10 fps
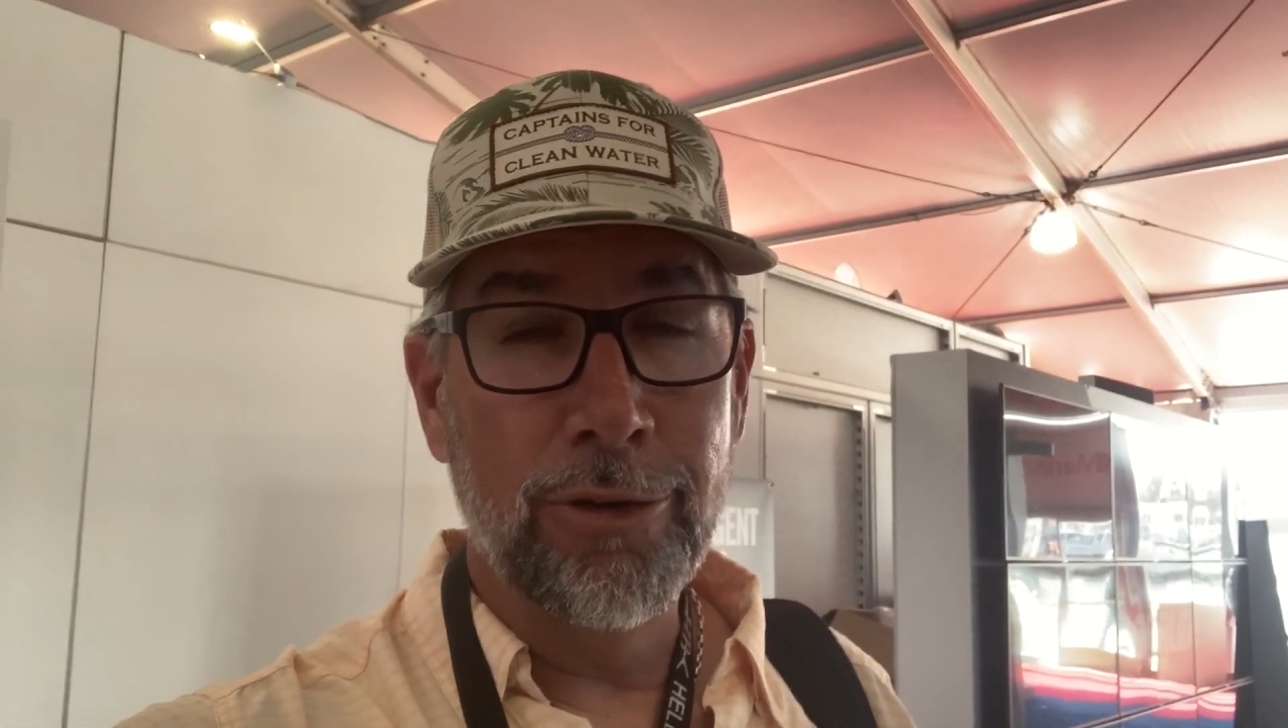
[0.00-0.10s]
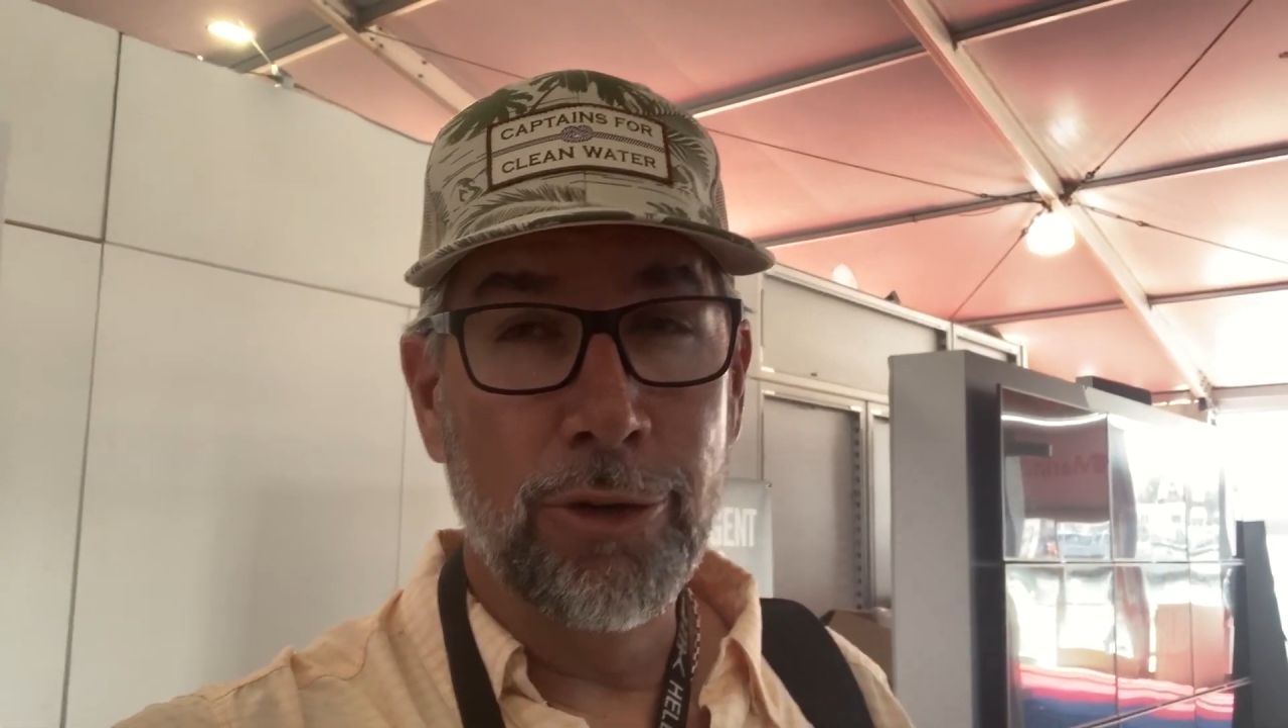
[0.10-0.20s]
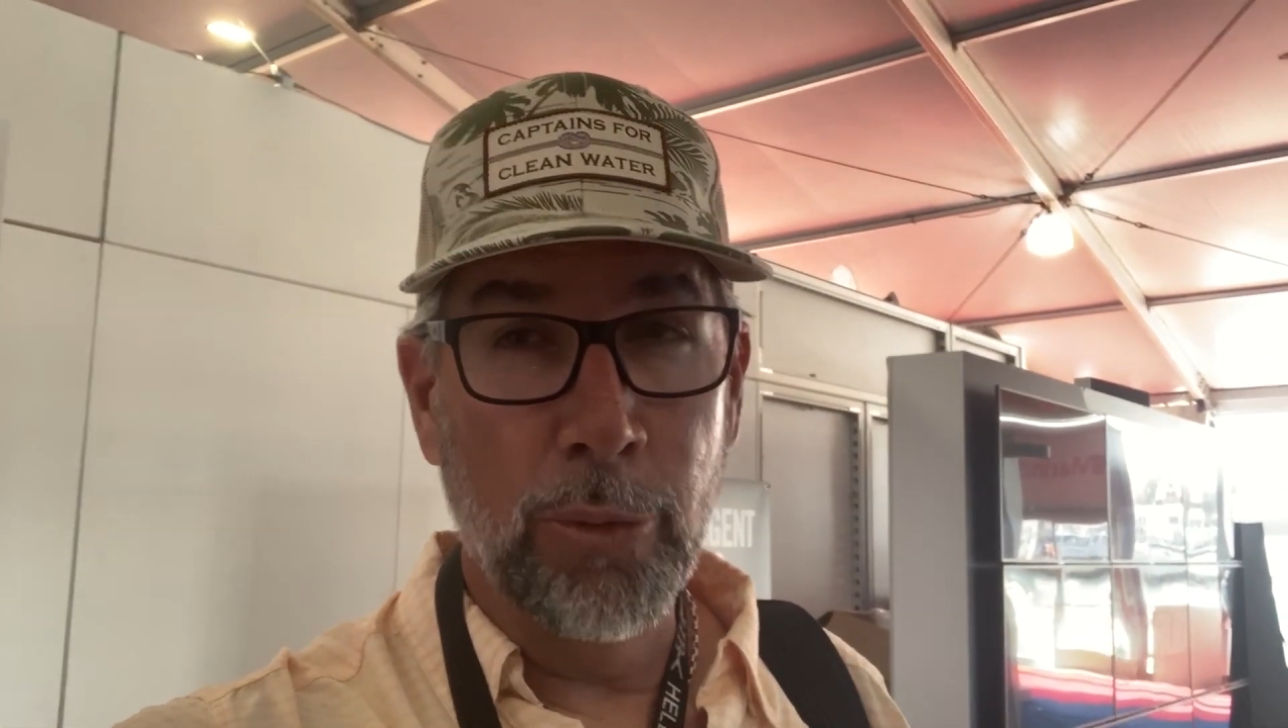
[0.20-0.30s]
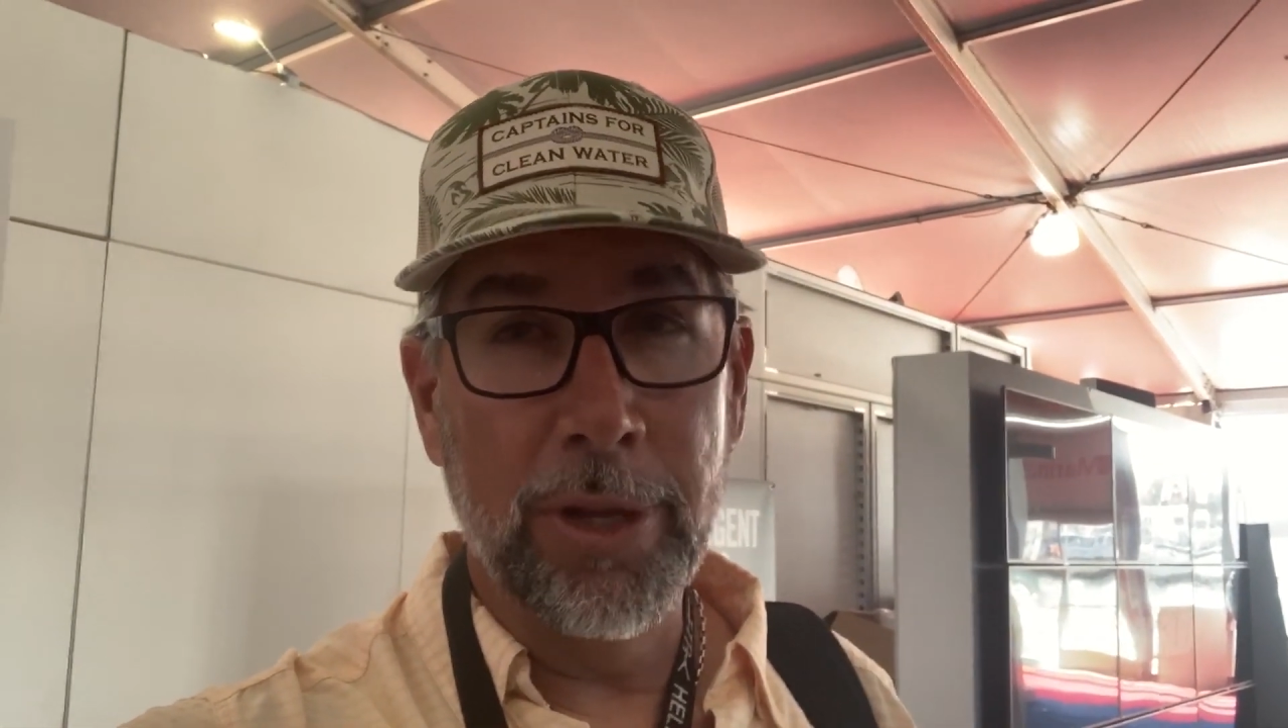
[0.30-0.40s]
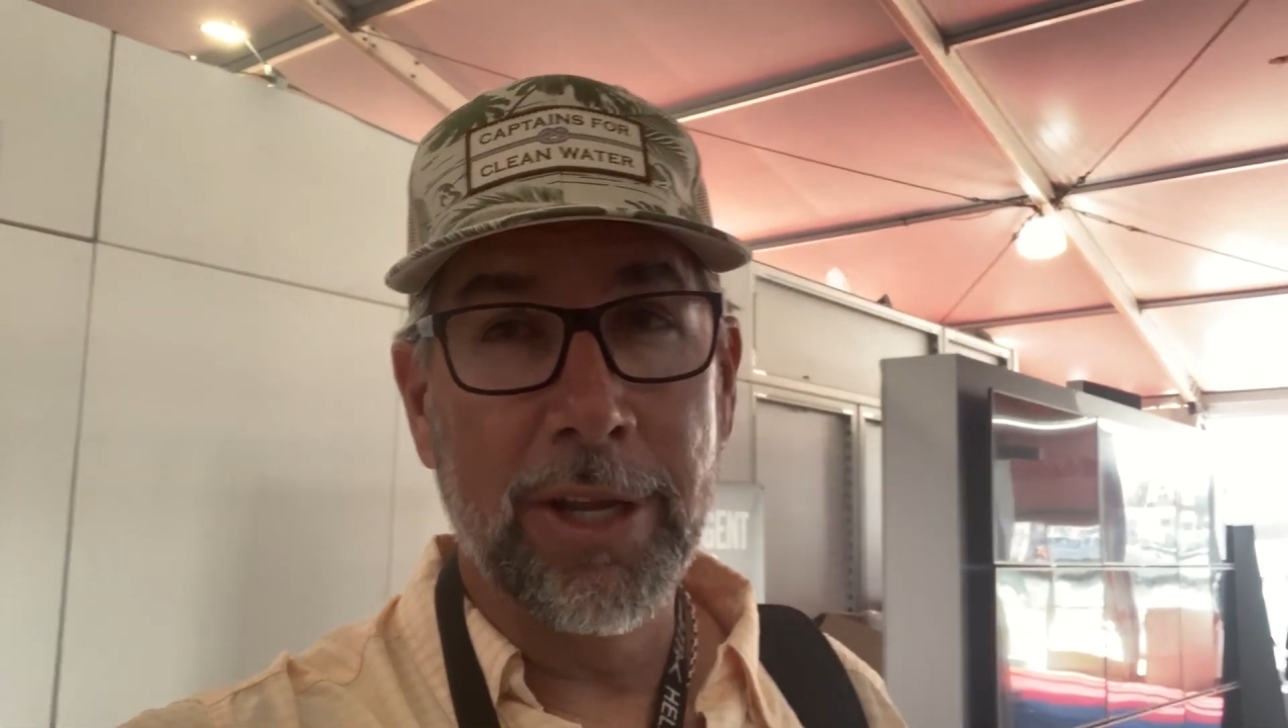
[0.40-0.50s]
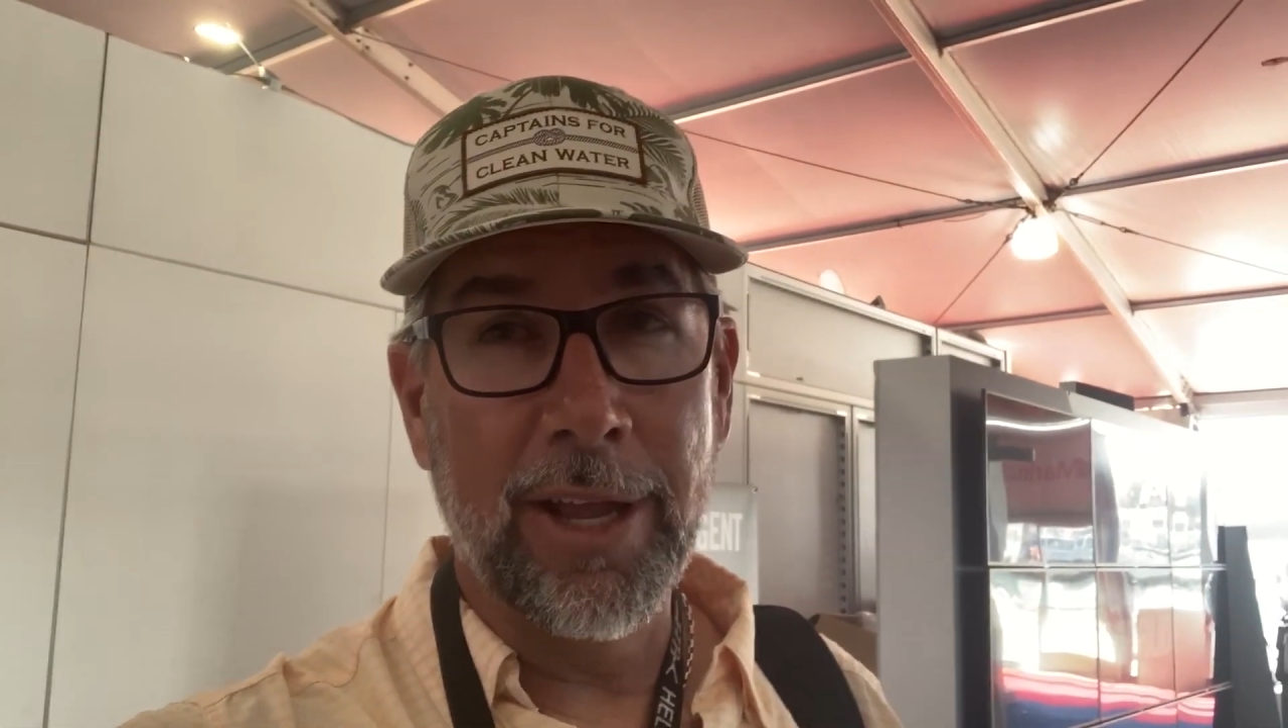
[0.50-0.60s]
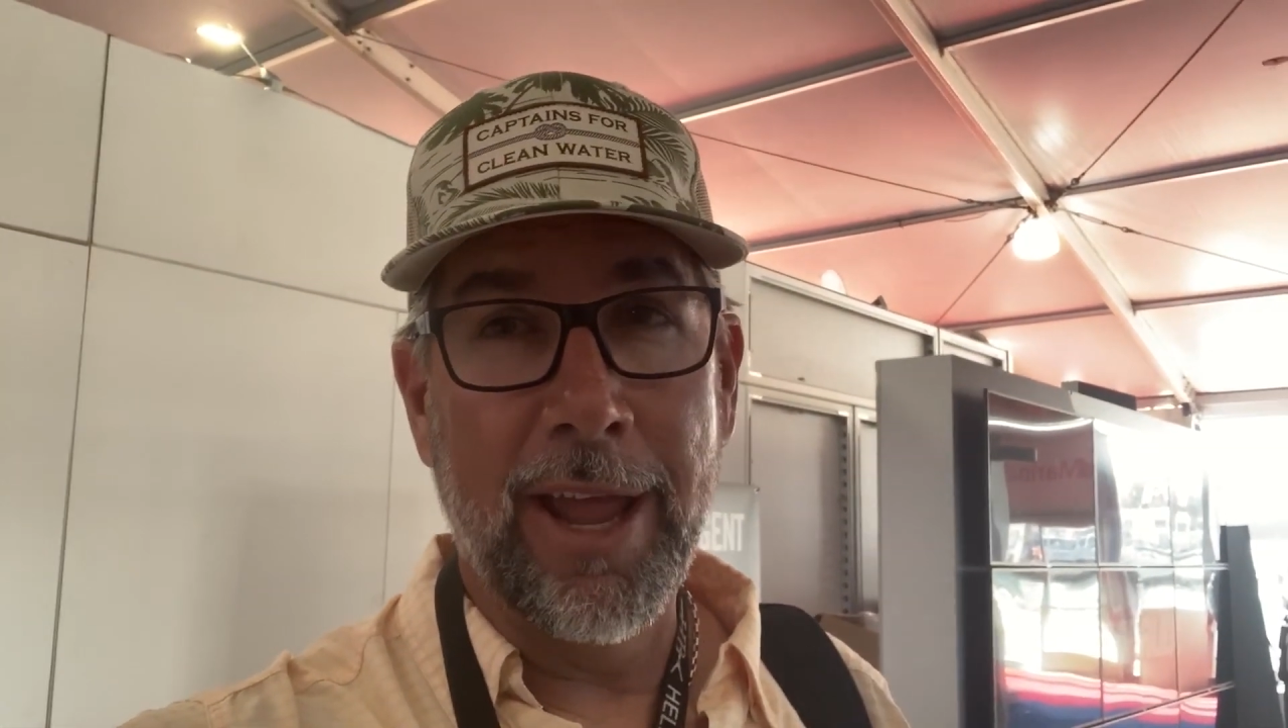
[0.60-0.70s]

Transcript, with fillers: doing